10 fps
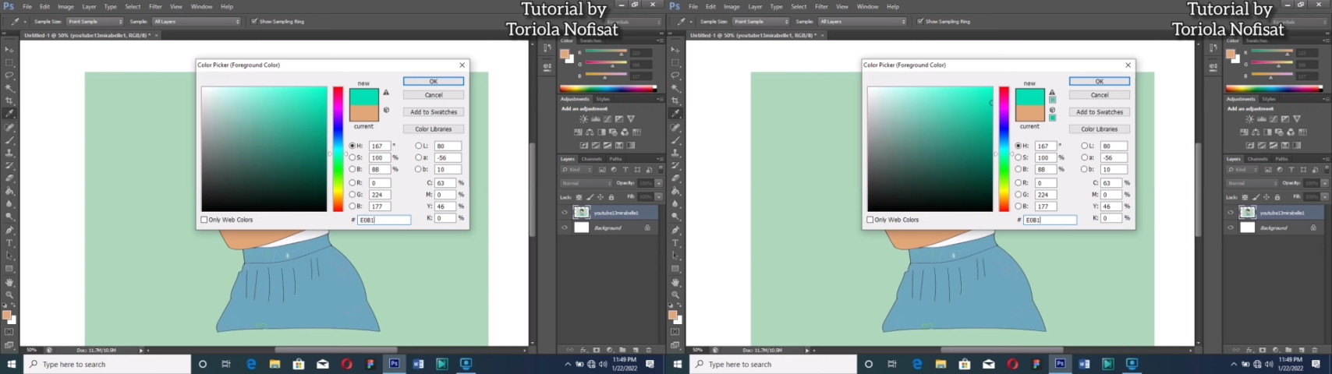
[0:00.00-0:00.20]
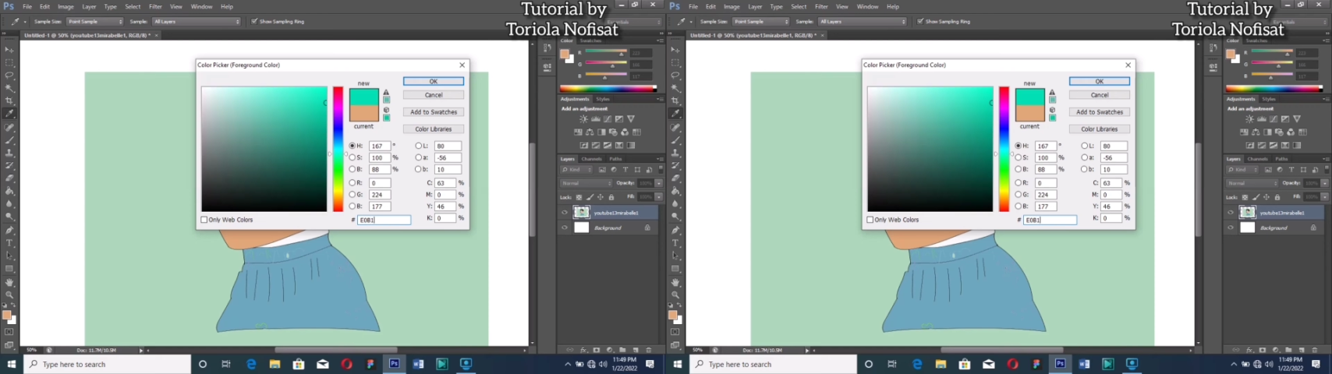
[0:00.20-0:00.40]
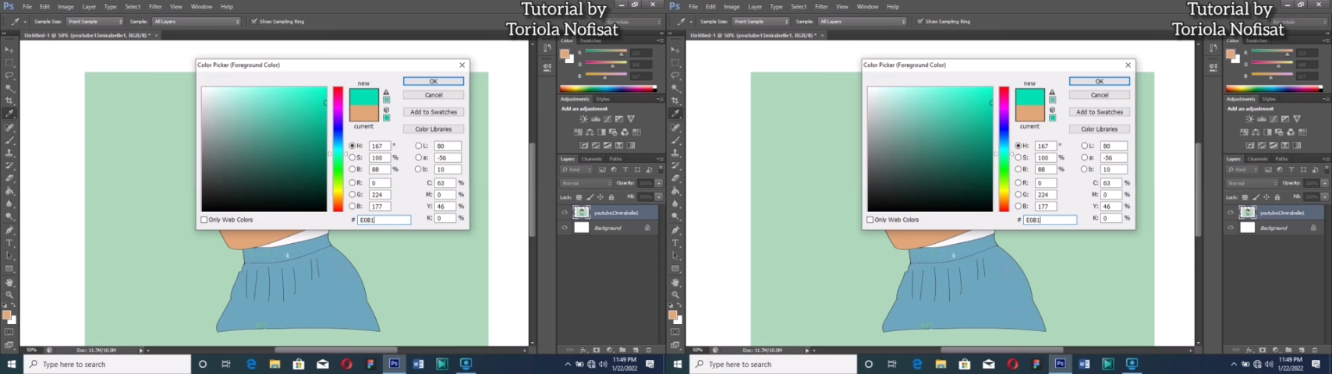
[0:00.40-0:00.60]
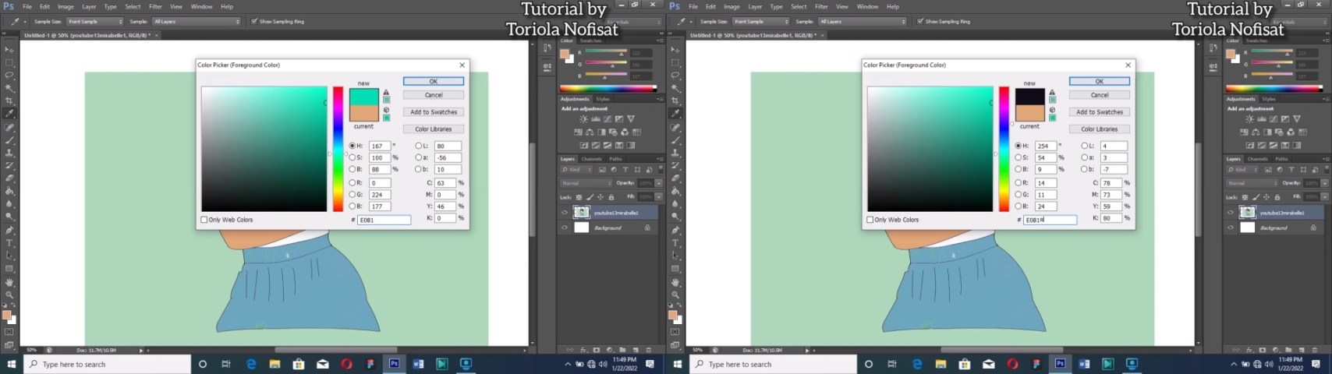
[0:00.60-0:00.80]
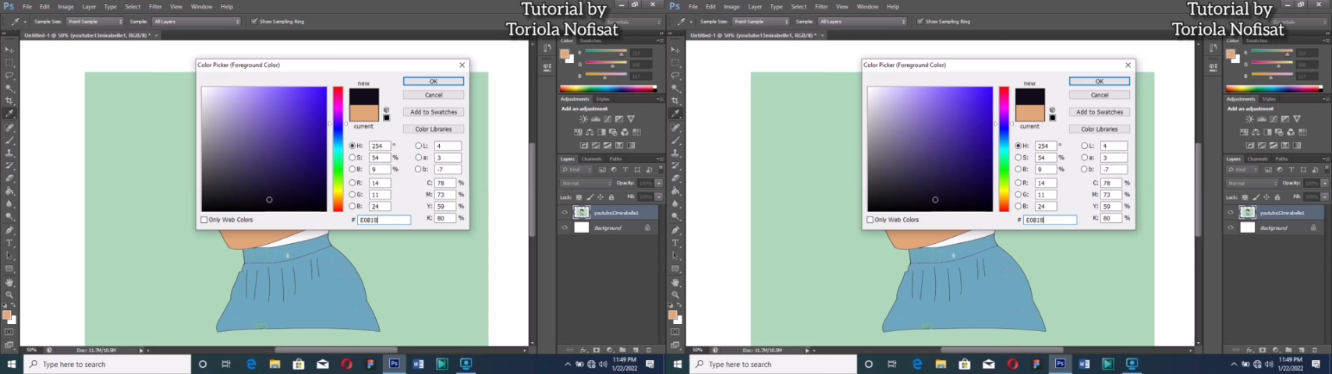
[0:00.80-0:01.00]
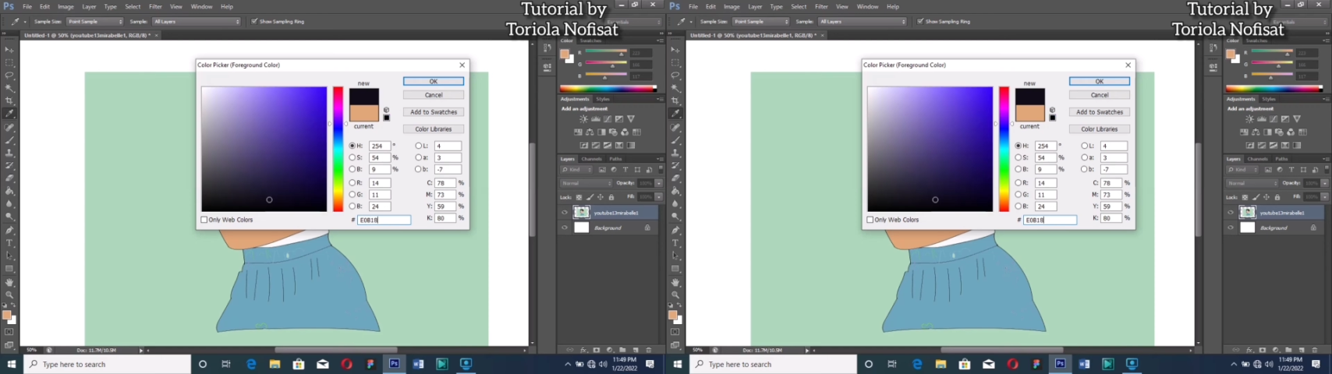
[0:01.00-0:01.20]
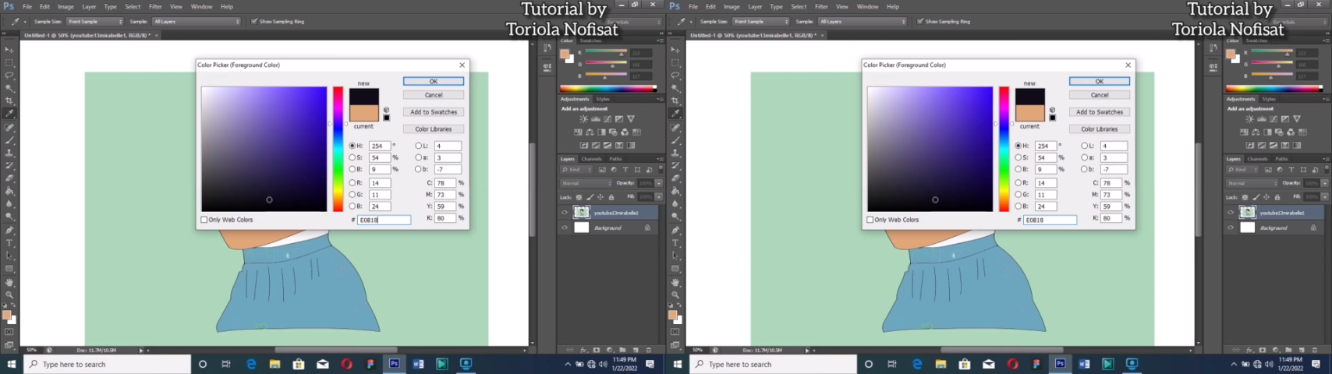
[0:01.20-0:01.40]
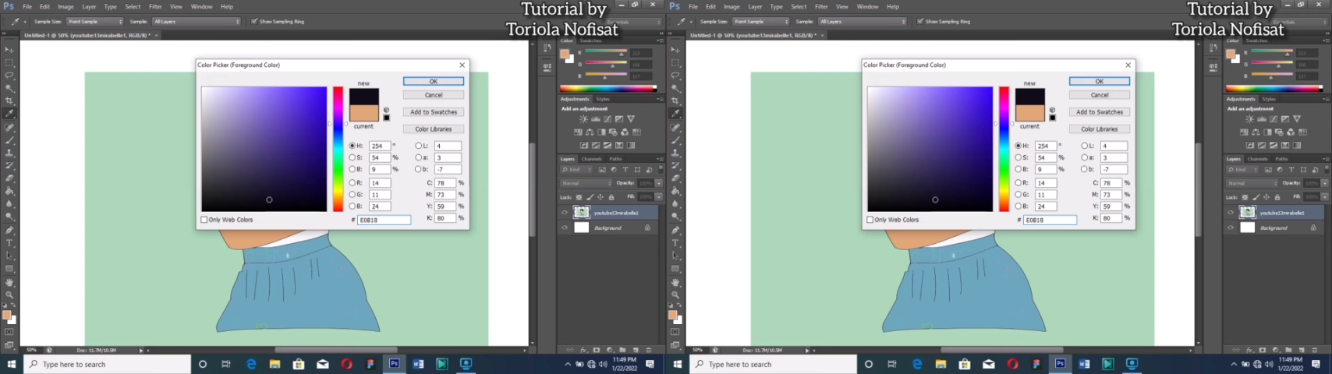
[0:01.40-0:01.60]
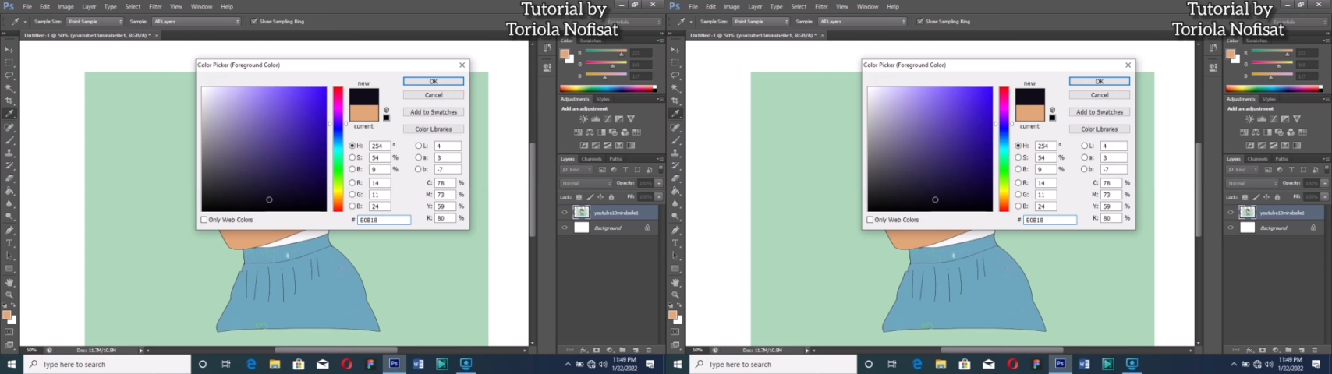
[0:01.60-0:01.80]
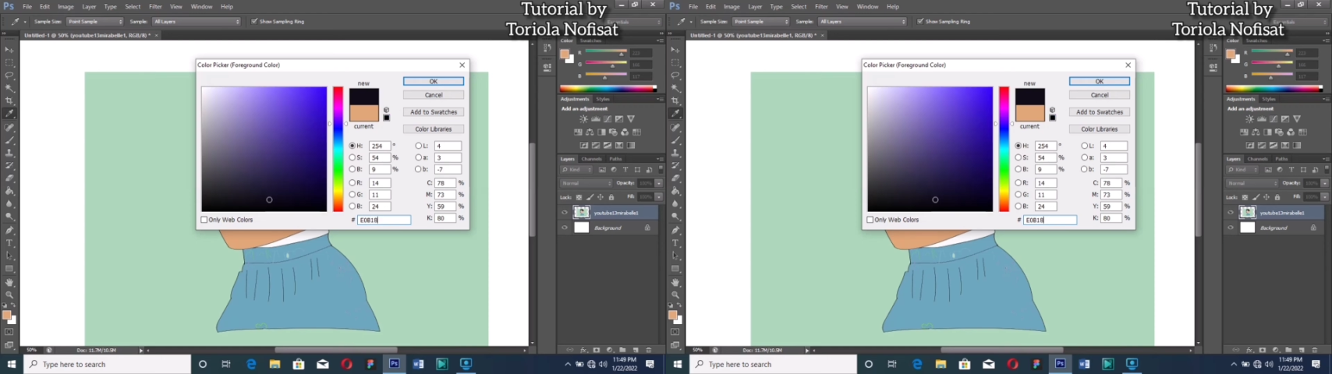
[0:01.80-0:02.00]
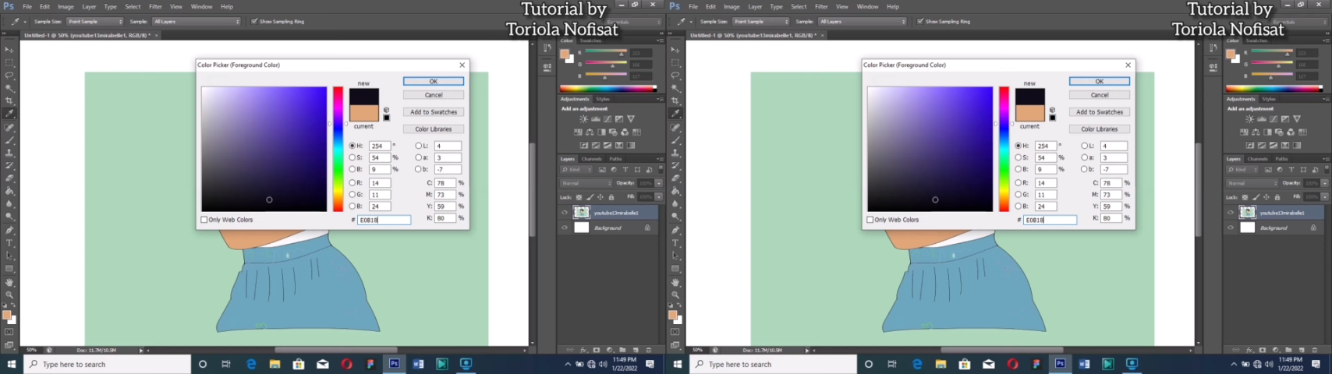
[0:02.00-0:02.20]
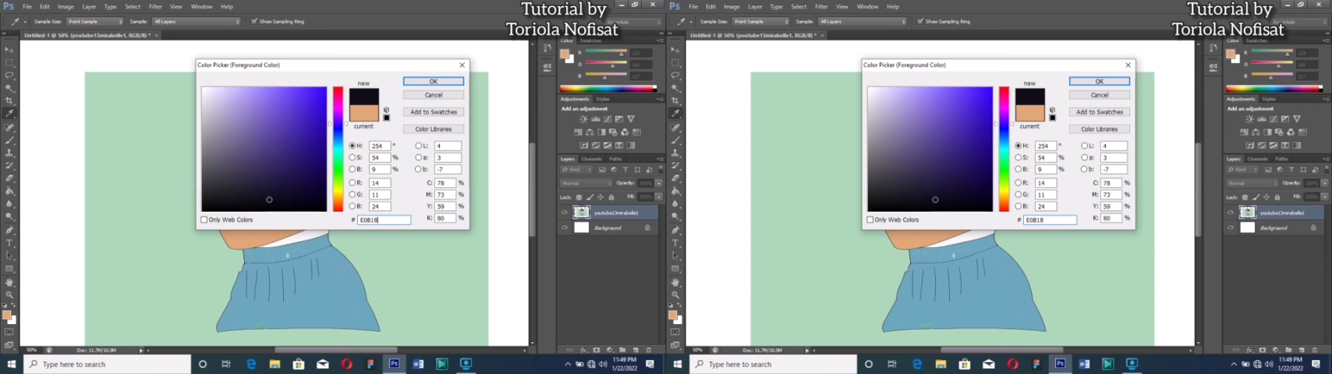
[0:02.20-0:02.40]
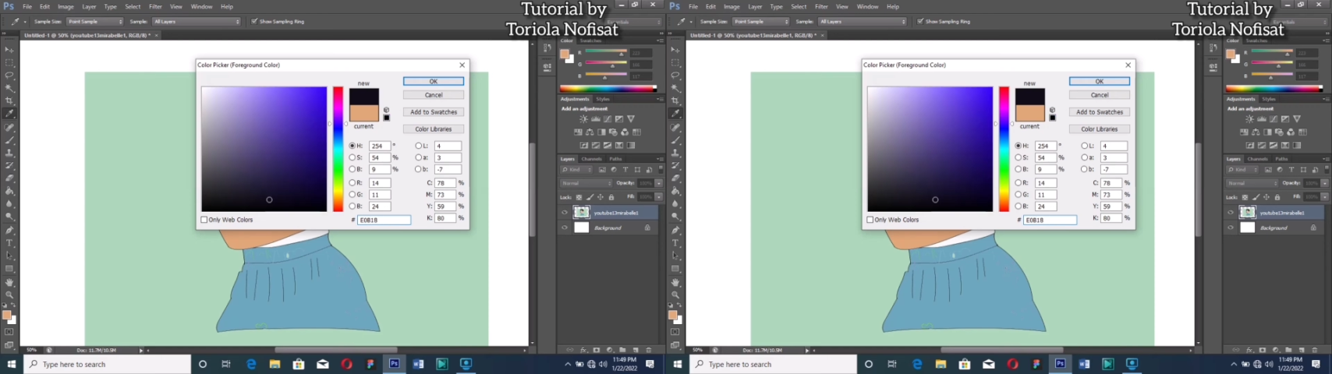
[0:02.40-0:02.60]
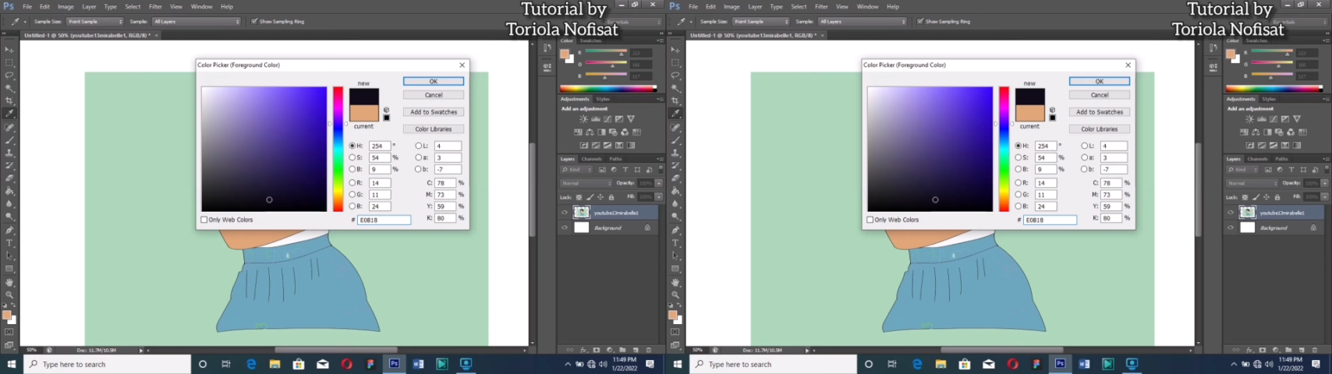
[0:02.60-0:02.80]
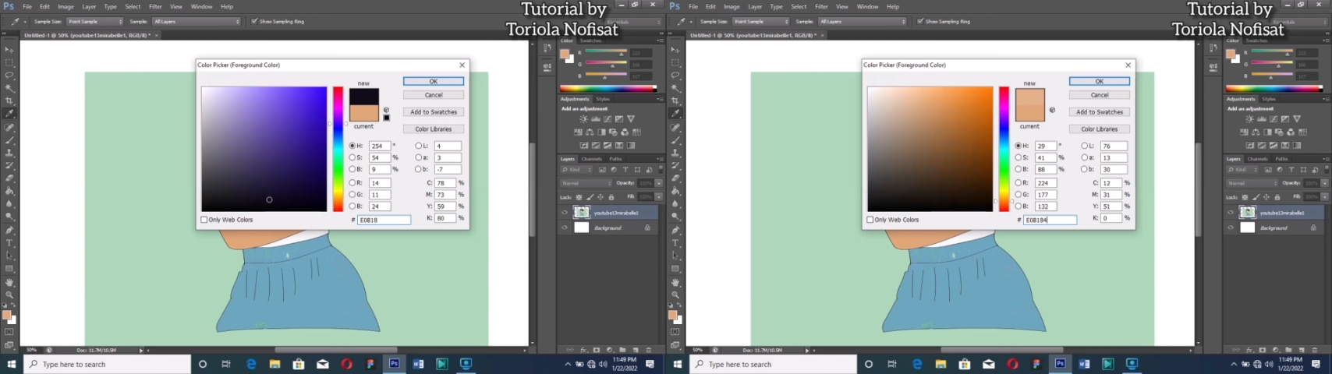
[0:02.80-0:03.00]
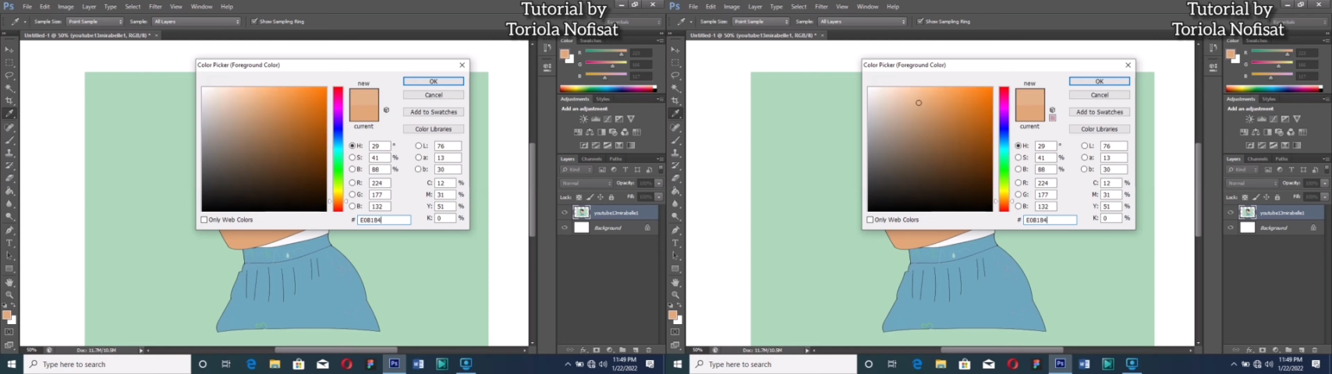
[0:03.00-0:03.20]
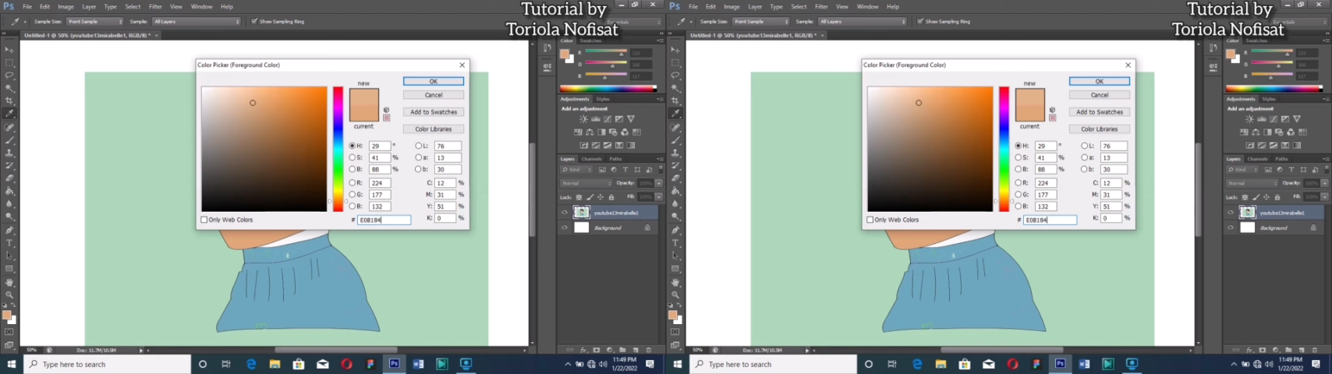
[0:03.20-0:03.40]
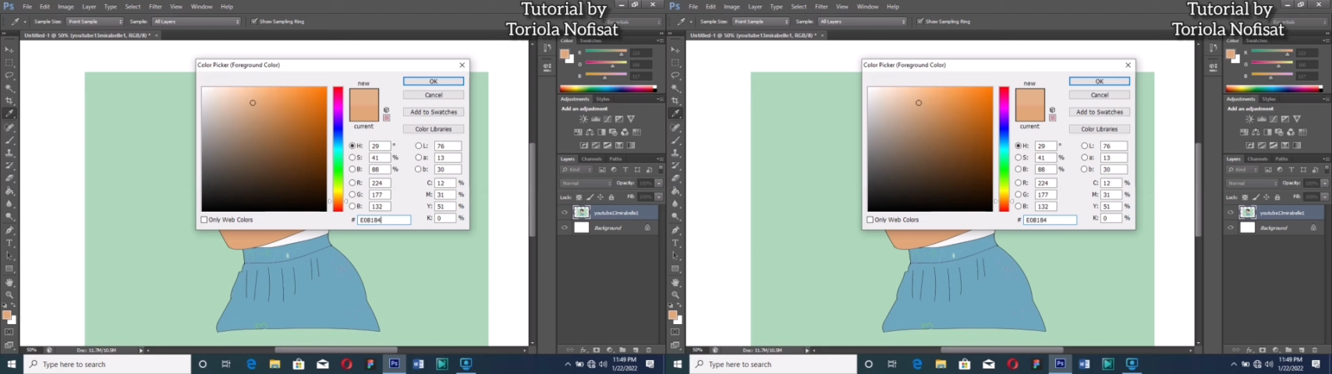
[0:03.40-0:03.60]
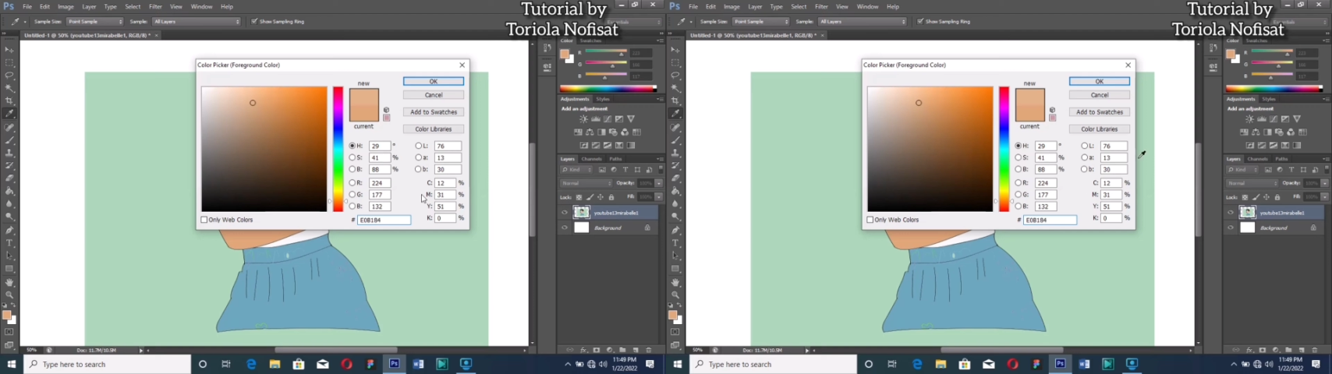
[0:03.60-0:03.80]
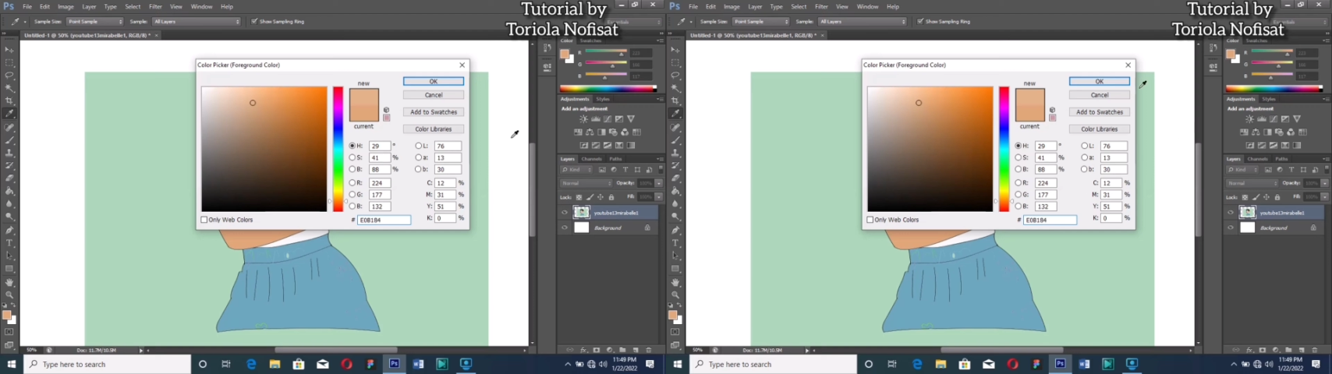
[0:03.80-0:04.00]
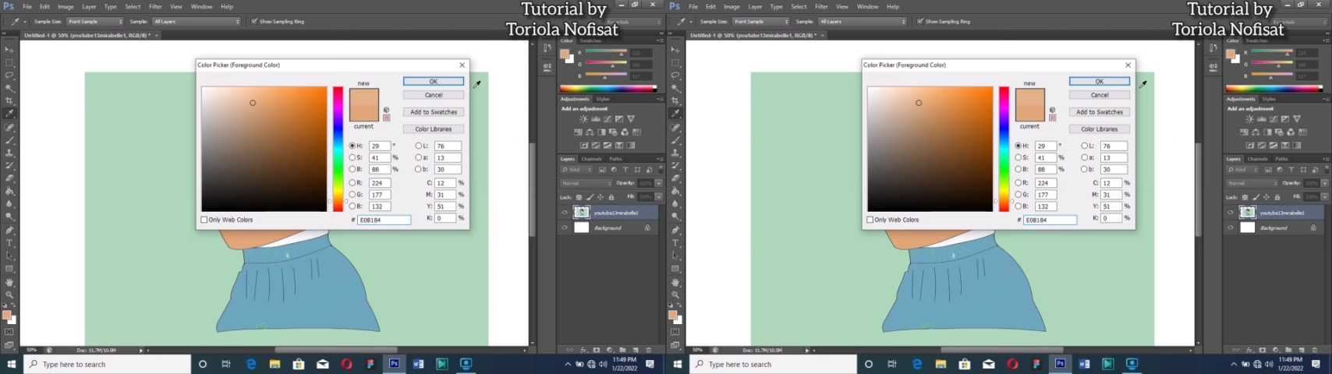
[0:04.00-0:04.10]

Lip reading: [unreadable: no face in view]